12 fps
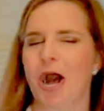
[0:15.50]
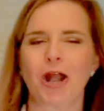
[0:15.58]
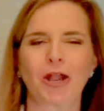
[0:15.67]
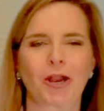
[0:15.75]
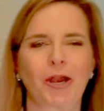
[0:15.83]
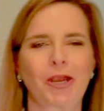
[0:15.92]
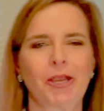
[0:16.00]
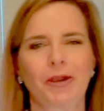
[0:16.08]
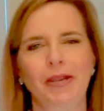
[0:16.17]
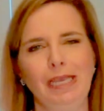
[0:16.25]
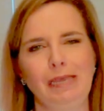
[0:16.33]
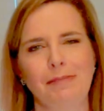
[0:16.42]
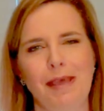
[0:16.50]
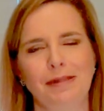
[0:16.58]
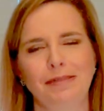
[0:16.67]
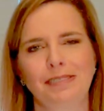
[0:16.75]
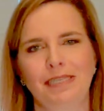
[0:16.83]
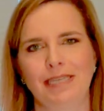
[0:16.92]
Conquer Your
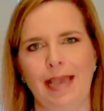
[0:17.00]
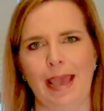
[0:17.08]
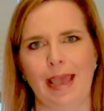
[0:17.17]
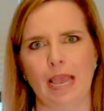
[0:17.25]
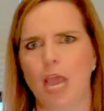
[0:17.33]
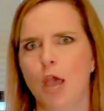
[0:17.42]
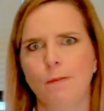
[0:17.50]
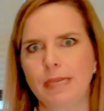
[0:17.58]
Email Today,